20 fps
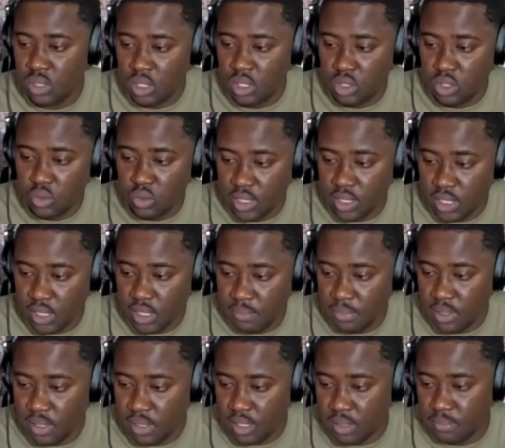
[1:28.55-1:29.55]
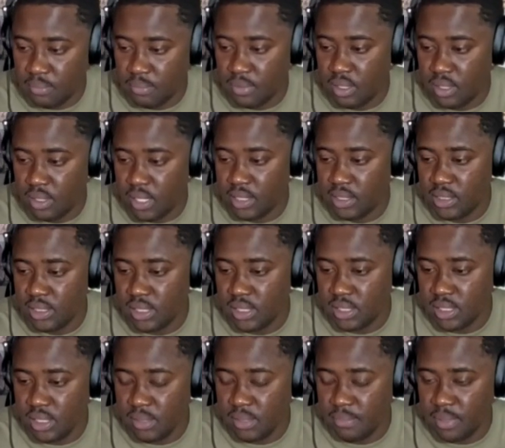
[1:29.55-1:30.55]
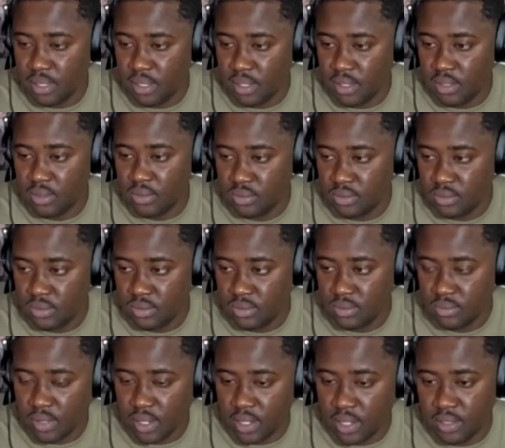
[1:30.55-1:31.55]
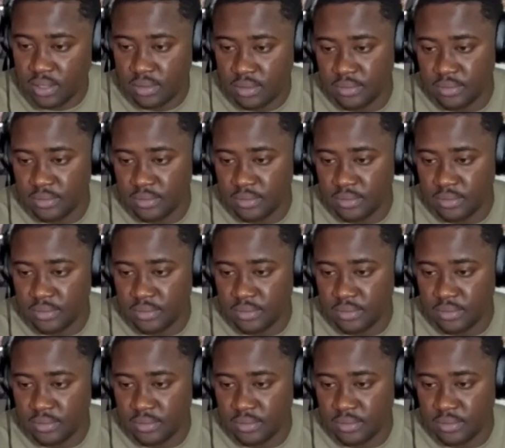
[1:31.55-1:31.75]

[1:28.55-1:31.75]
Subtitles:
you can hit me up at this email right here.